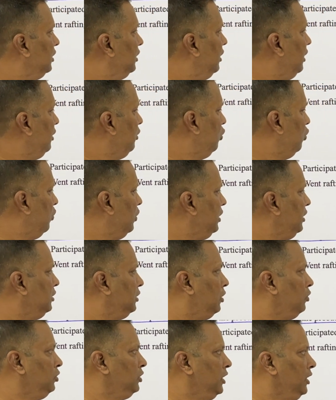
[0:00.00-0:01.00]
And no one is
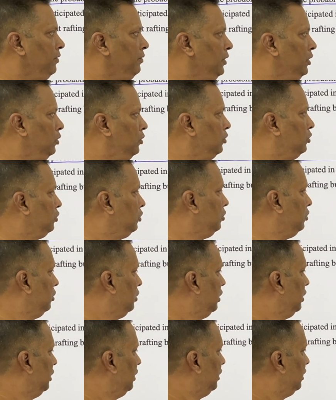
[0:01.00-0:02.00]
outside, we know. So
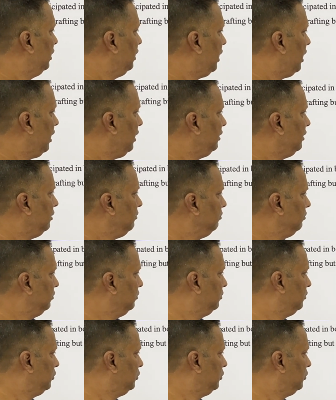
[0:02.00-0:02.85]
add them,